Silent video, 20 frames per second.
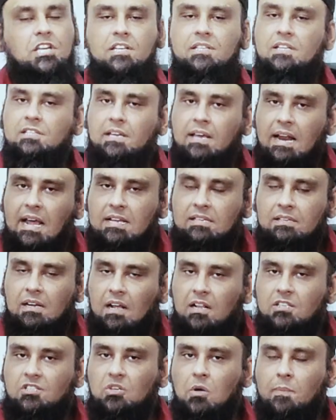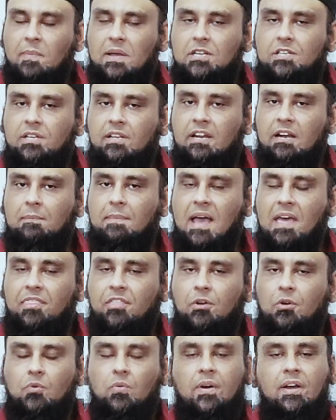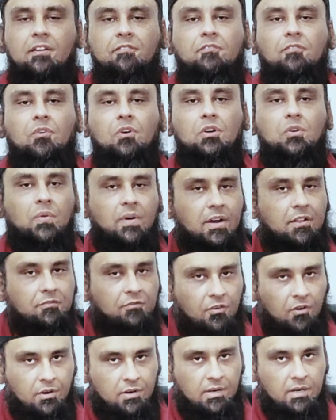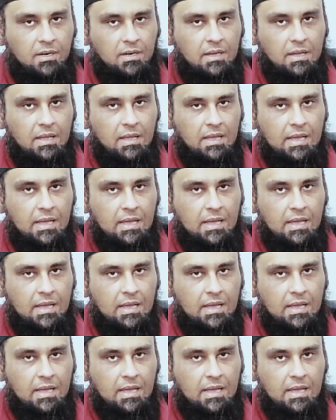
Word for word: Jesus Christ also mentioned in Matthew 24:24,